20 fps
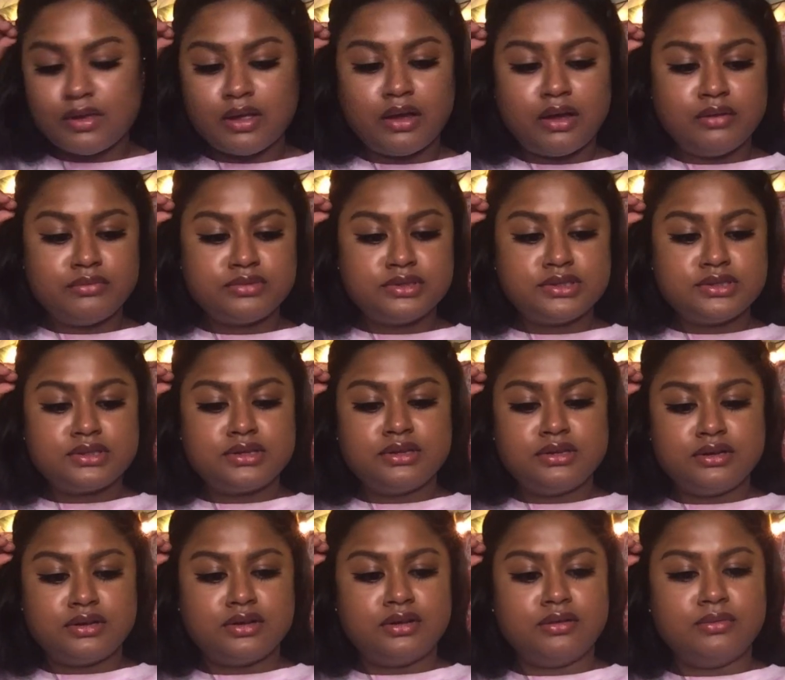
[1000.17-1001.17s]
I'm just
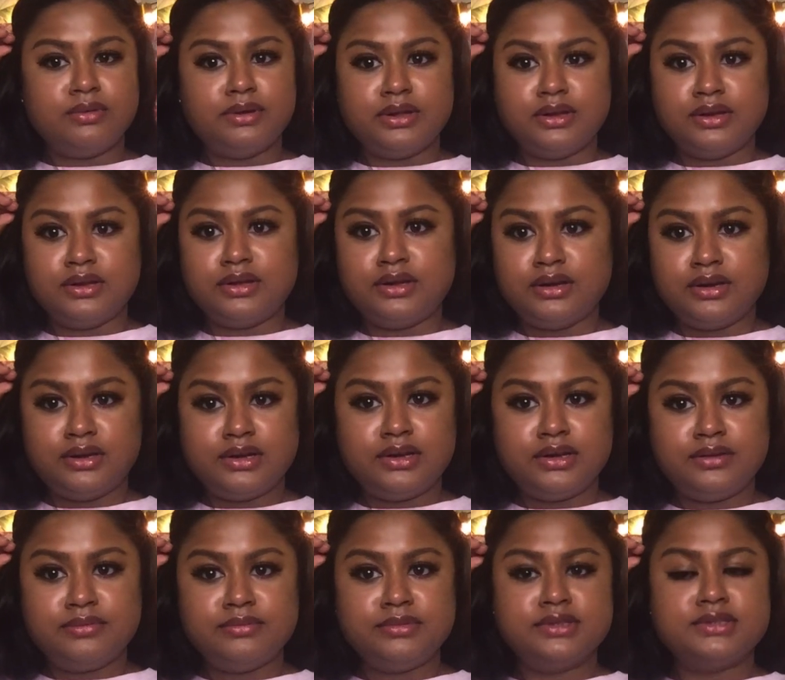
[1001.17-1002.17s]
gonna go ahead and
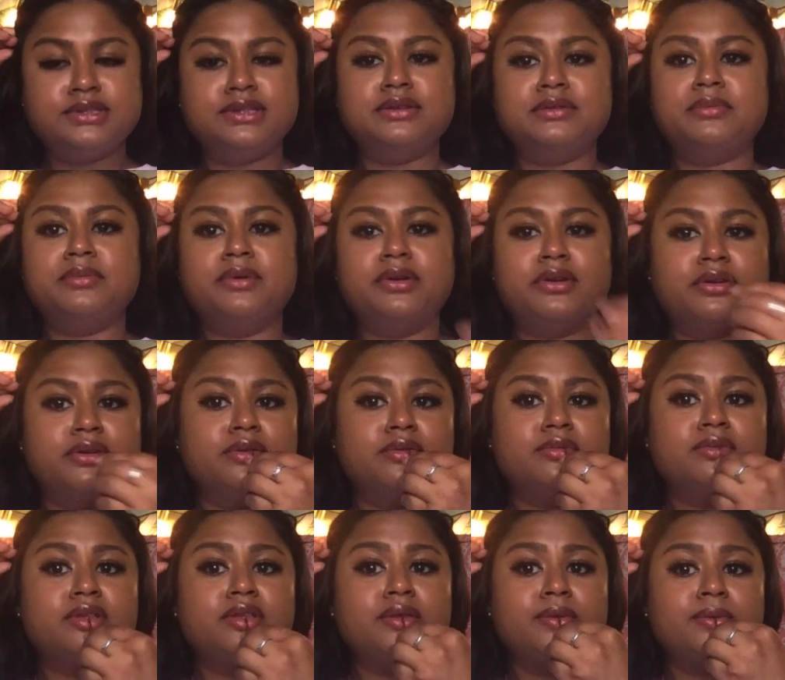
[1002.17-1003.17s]
clip this little part up.
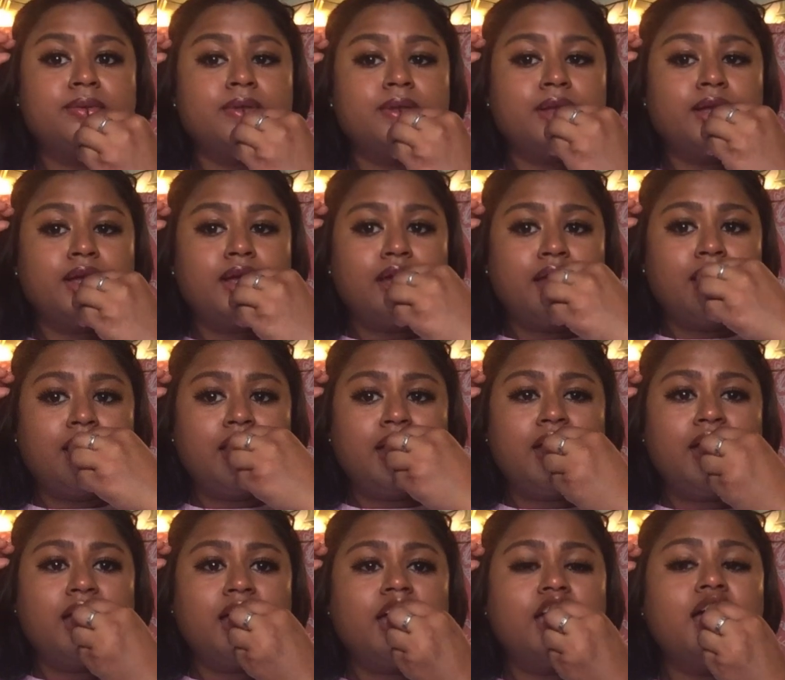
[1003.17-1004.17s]

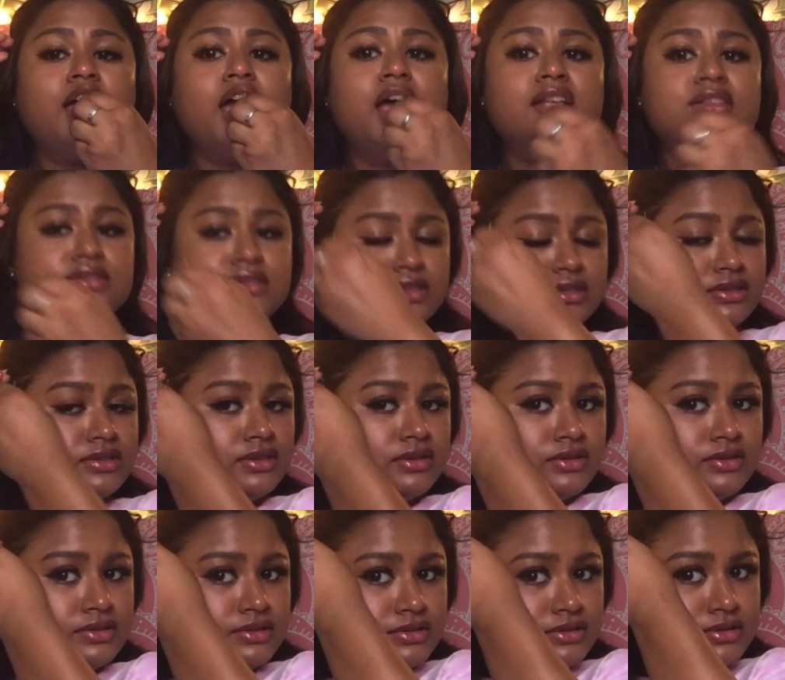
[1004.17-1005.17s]
God, these
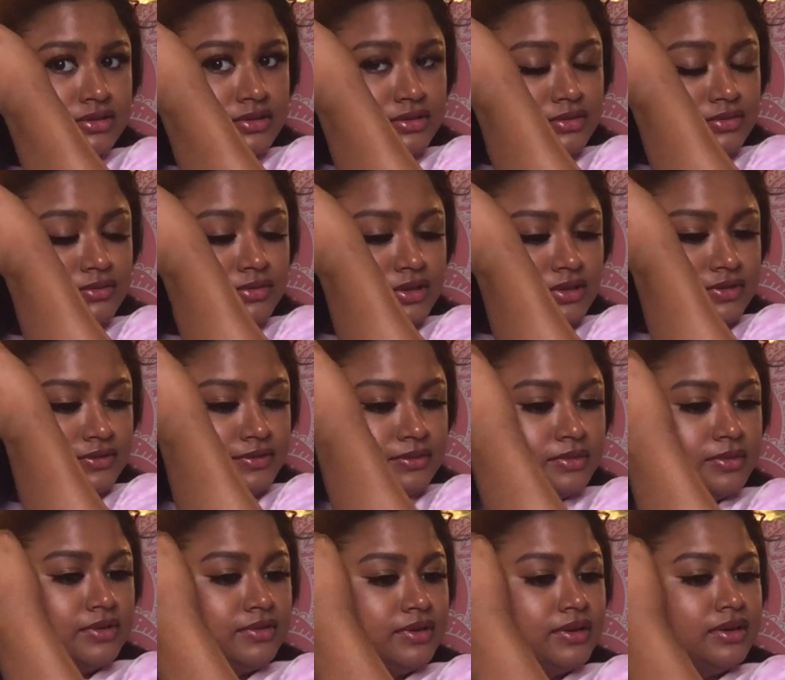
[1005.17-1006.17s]
curls are just too much for me
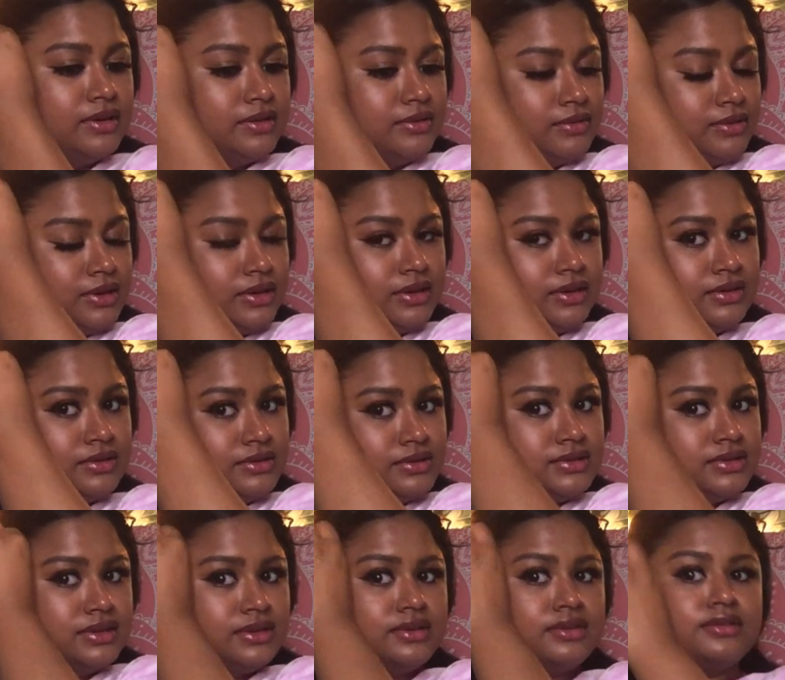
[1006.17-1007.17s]
right now. Okay, I just
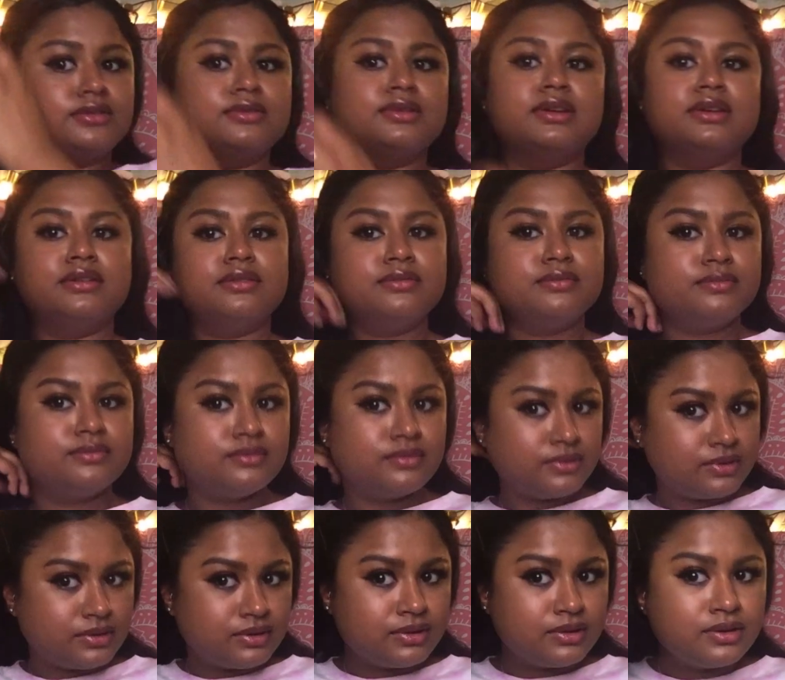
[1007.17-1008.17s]
can't do
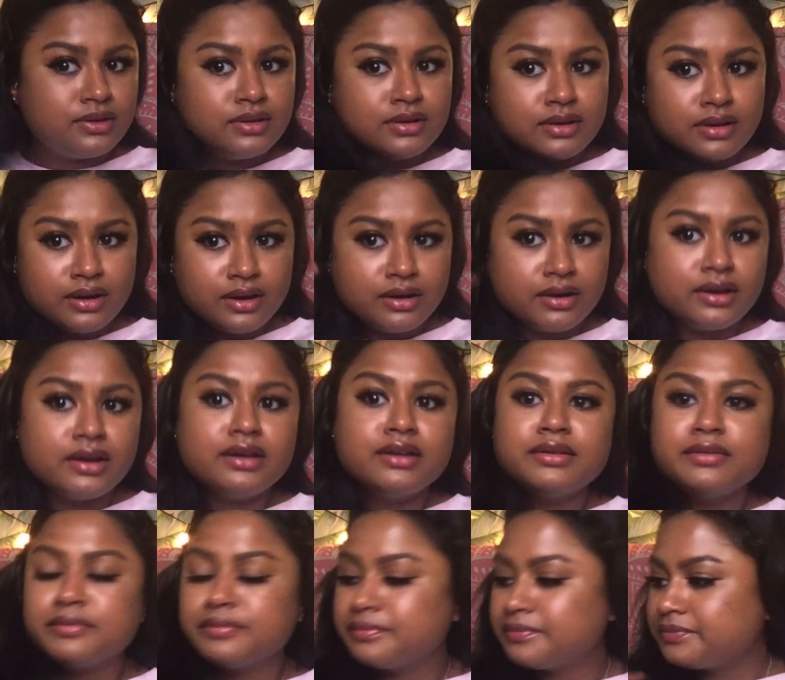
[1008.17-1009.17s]
that. Alright.
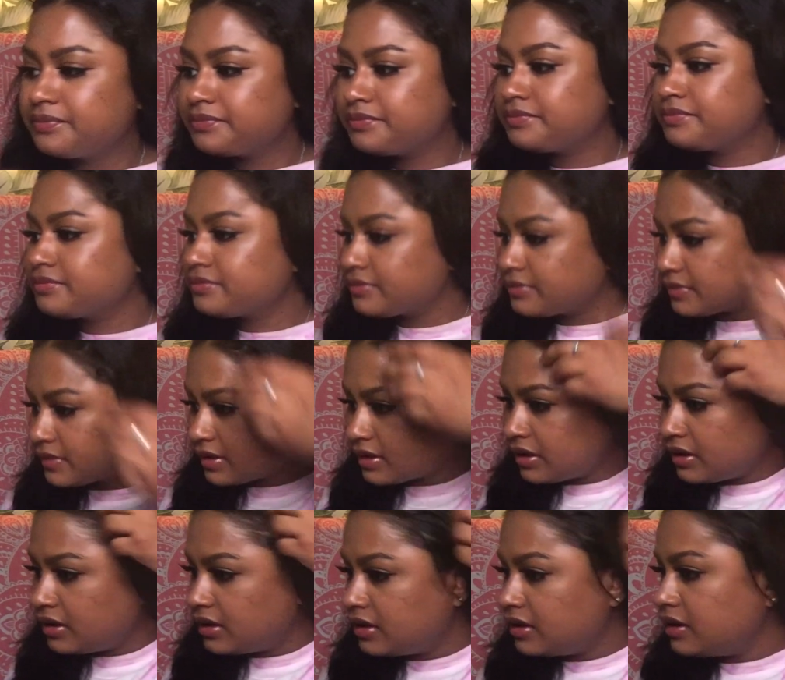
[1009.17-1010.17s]

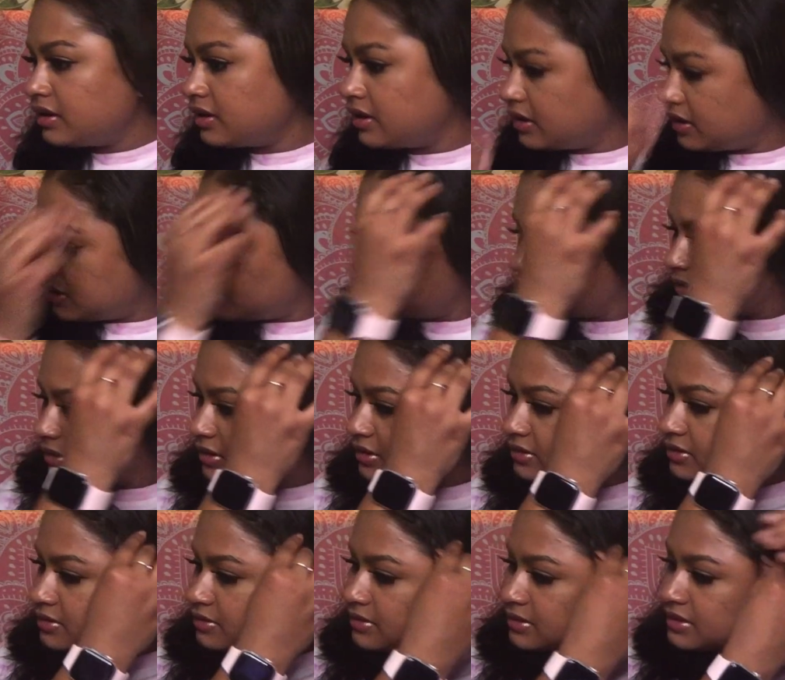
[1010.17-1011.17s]
And I'm gonna
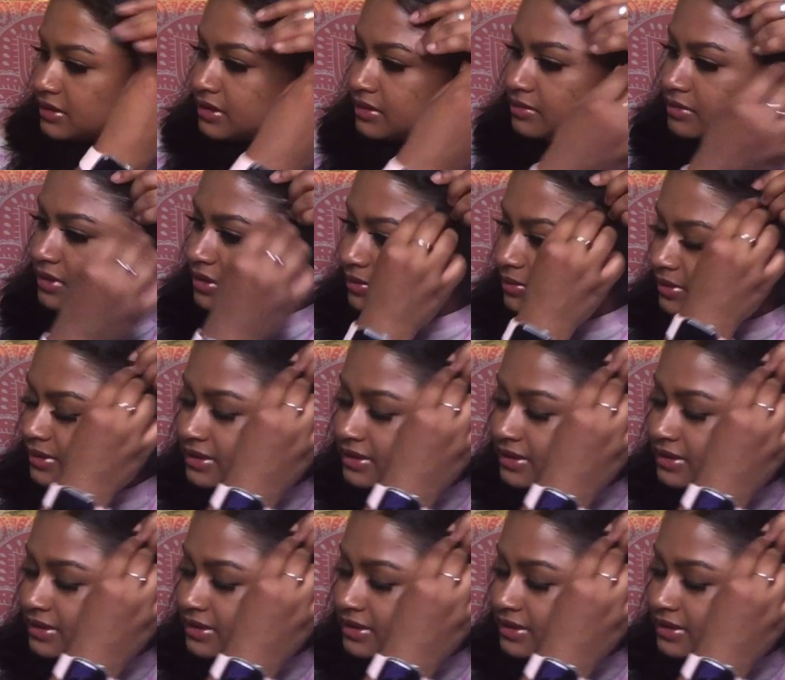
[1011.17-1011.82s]
do the same thing.